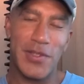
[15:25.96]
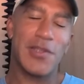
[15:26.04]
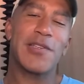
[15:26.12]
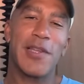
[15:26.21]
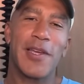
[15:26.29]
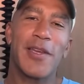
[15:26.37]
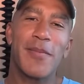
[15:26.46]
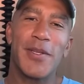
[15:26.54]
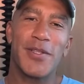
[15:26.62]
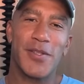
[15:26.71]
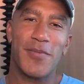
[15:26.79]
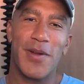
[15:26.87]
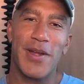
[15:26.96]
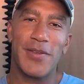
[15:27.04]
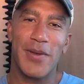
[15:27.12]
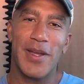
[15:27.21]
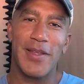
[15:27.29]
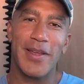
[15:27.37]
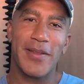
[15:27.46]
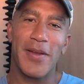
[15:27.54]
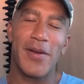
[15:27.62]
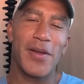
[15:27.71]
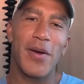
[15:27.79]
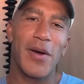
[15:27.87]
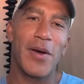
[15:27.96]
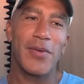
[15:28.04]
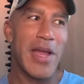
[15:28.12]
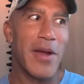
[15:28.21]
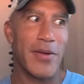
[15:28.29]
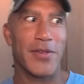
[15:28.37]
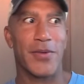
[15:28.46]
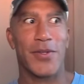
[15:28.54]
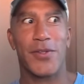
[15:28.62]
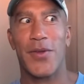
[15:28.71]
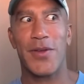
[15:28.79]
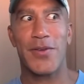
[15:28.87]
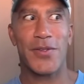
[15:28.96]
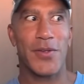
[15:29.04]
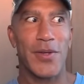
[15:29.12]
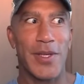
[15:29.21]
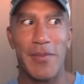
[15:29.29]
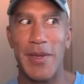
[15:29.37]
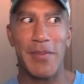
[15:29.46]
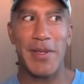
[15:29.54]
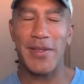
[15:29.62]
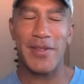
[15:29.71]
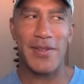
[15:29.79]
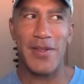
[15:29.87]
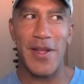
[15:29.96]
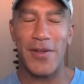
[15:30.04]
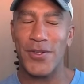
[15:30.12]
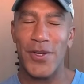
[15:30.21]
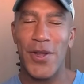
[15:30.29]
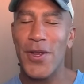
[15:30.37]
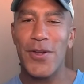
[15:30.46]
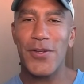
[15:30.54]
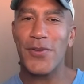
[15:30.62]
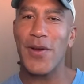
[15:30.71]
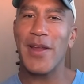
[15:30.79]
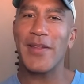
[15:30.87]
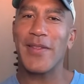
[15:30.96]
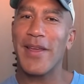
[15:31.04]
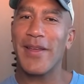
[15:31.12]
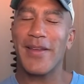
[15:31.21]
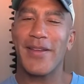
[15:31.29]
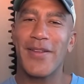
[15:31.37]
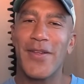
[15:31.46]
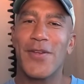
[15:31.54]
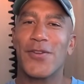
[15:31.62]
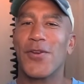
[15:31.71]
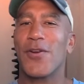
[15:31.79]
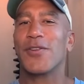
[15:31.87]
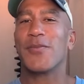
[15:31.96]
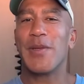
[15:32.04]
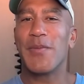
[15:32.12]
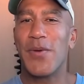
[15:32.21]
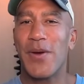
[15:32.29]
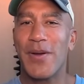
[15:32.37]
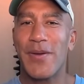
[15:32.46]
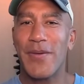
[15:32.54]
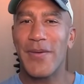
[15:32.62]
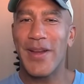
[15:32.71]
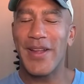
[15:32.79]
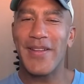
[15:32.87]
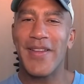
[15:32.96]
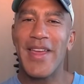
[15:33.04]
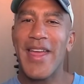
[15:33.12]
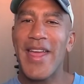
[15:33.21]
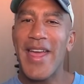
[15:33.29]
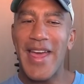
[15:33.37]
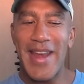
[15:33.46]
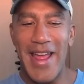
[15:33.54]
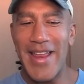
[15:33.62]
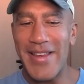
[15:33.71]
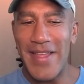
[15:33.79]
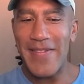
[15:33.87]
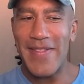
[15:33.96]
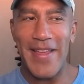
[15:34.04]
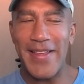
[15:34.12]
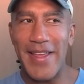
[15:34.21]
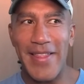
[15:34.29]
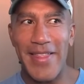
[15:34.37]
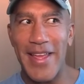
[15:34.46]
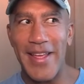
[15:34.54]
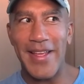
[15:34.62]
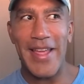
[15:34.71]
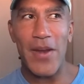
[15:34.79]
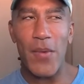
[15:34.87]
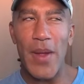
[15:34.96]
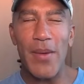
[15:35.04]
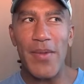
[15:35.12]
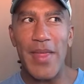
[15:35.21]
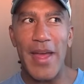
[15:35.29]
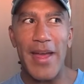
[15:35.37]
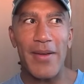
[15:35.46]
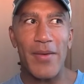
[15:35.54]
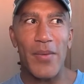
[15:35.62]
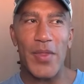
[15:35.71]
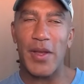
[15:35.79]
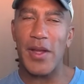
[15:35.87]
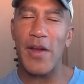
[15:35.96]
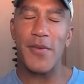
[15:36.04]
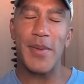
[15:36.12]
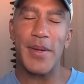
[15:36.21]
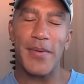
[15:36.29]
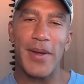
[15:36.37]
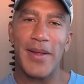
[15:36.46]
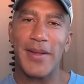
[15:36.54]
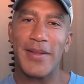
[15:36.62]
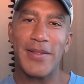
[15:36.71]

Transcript: What's the slinging images price, right? Like, don't go. Oh, now he's doing trader, so he can make millions of dollars. Try and like charge me more, right? And, and they they get away with that with the government, right?